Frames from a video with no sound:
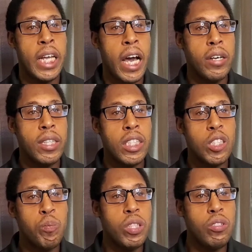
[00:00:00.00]
Now
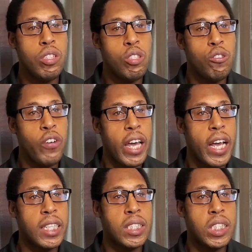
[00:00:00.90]
this Bluetooth
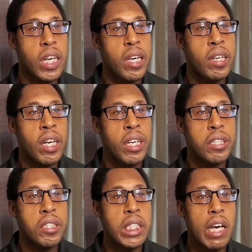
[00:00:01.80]
headset
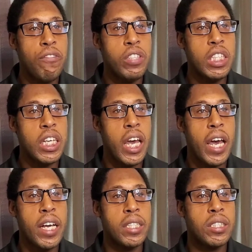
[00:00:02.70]
definitely
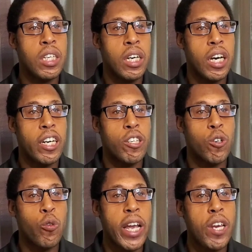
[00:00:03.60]
has a
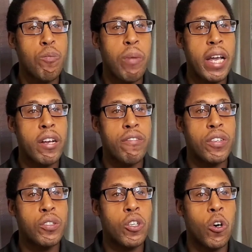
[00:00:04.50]
great
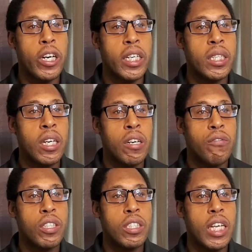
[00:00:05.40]
microphone on it
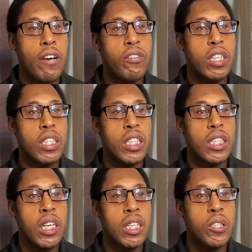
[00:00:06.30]
for
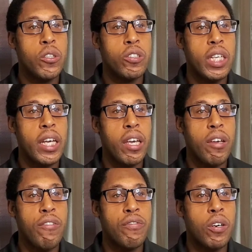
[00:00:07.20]
definitely, you know,
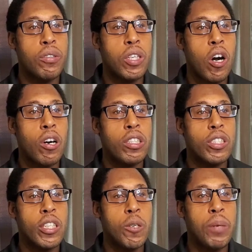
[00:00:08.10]
taking phone
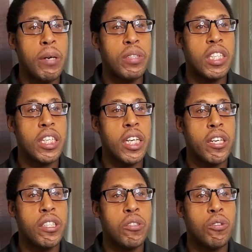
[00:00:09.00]
calls so they'll be able to
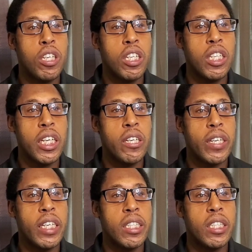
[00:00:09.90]
hear you
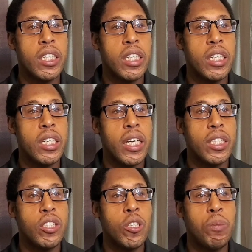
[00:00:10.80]
clear and good
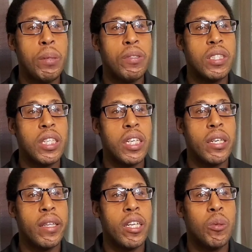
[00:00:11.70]
and you'll be able to
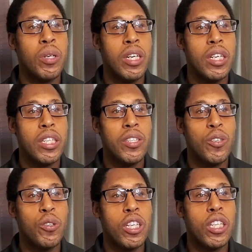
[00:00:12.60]
hear them,
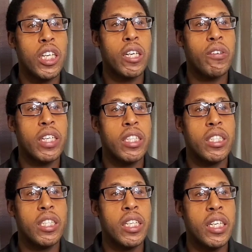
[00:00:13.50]
you know, clear
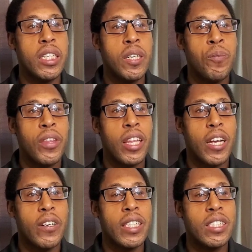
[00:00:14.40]
and good,
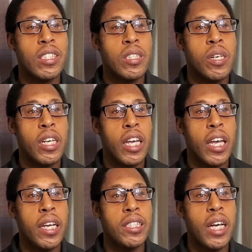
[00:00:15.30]
all right?
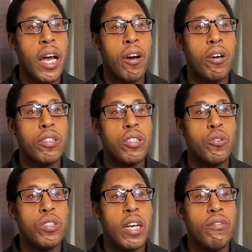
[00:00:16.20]
And I
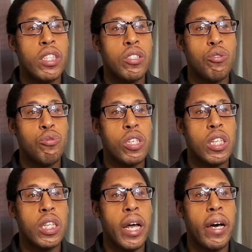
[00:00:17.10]
also definitely do
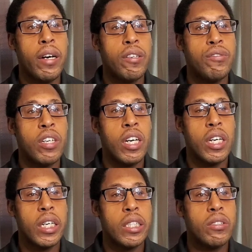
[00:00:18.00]
love,
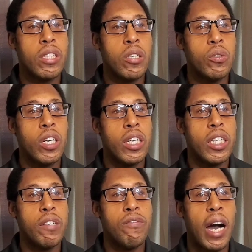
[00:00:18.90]
you know,
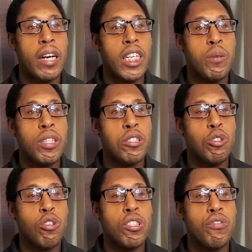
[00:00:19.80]
the volume
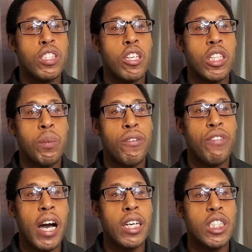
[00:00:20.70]
controls for turning
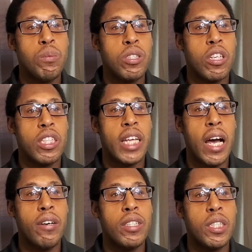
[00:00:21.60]
the volume, turning
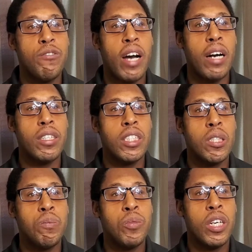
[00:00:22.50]
down the
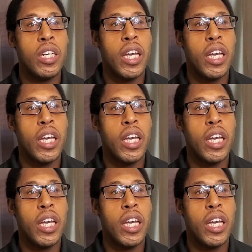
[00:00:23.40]
volume,